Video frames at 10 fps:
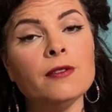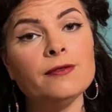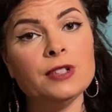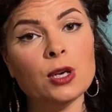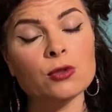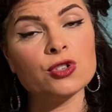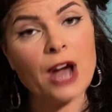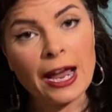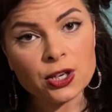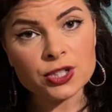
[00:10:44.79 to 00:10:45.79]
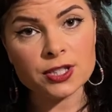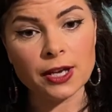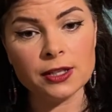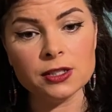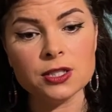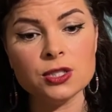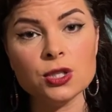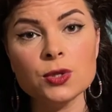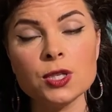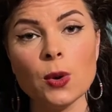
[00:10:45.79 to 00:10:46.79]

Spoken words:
you know, track your cycle, to do so.